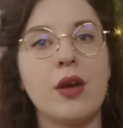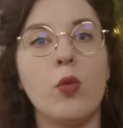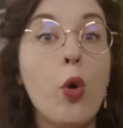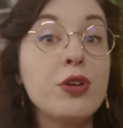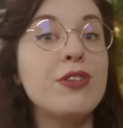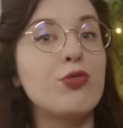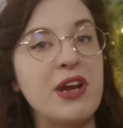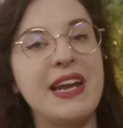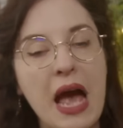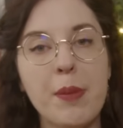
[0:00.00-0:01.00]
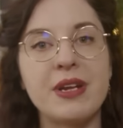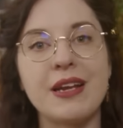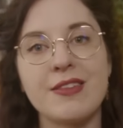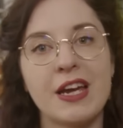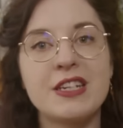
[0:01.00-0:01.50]
What is really
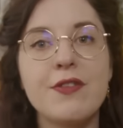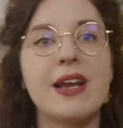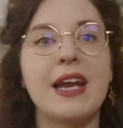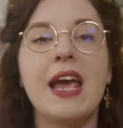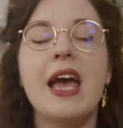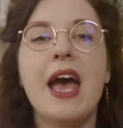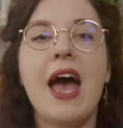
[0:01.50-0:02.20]
happening scientifically?